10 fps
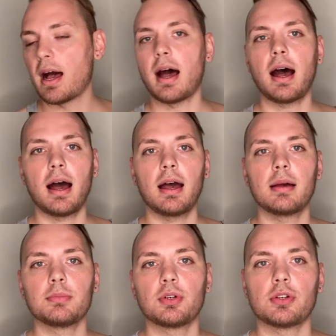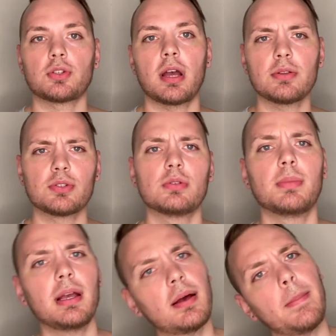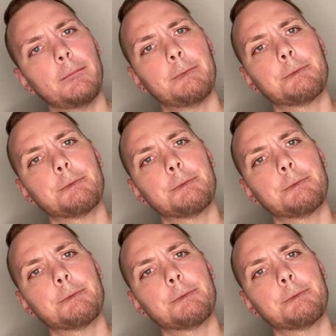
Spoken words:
I'm gonna try out some new makeup.